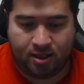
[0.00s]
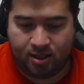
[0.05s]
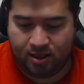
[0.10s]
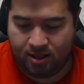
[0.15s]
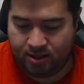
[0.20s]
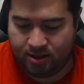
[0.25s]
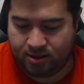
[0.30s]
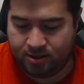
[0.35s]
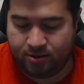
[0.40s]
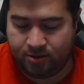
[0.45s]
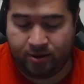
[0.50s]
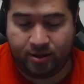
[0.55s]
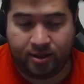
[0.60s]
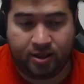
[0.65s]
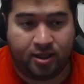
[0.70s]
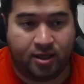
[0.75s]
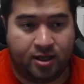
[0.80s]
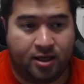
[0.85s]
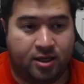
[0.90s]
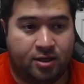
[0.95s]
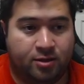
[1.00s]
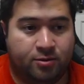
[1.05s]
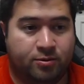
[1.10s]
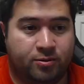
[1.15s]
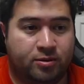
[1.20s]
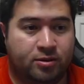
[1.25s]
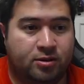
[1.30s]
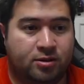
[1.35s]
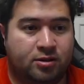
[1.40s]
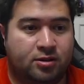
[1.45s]
is going to
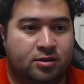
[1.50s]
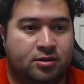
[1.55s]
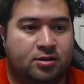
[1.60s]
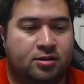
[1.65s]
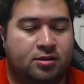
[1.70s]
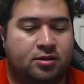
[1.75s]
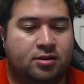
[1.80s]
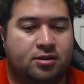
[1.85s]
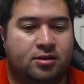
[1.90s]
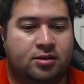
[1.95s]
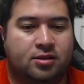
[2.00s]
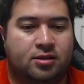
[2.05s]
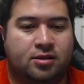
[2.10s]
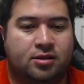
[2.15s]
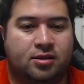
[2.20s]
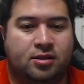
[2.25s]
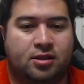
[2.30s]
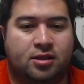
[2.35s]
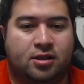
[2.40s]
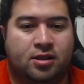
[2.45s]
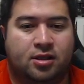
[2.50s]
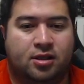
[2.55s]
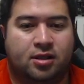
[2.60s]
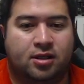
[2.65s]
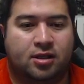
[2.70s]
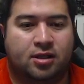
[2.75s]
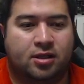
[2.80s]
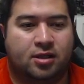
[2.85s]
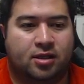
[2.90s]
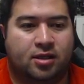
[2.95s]
equal
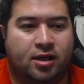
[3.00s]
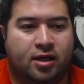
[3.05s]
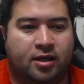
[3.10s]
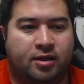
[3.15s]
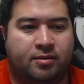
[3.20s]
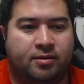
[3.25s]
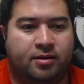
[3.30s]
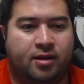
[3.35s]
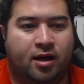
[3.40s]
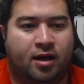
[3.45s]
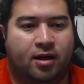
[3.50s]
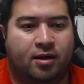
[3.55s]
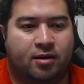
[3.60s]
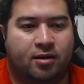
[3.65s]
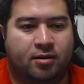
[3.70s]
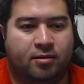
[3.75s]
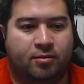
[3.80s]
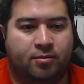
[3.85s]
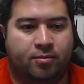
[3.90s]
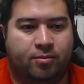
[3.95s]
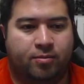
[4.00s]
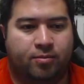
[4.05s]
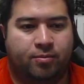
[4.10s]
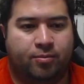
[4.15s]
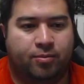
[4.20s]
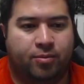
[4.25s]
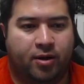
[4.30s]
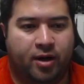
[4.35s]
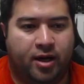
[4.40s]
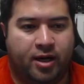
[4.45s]
item dot
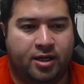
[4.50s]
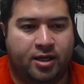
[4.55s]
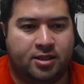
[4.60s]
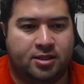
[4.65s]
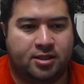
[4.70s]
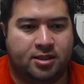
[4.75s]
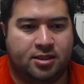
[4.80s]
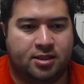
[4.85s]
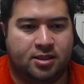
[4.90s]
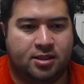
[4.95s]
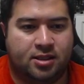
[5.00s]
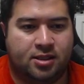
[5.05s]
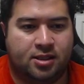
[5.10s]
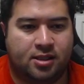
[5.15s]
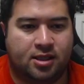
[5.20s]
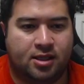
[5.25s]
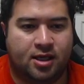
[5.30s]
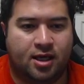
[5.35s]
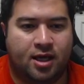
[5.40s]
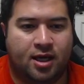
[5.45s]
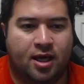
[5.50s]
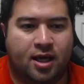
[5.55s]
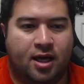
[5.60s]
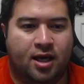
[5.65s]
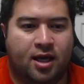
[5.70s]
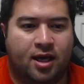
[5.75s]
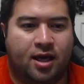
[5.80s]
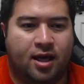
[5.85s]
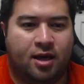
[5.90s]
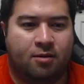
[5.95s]
price.
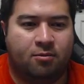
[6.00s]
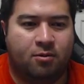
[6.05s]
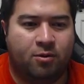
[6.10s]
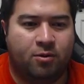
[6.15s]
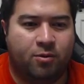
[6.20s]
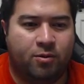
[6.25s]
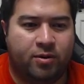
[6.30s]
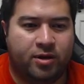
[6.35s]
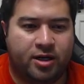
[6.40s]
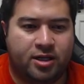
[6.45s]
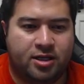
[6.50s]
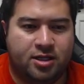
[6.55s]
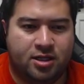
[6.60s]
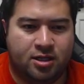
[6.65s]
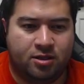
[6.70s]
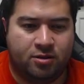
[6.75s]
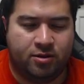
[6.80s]
And what we want to do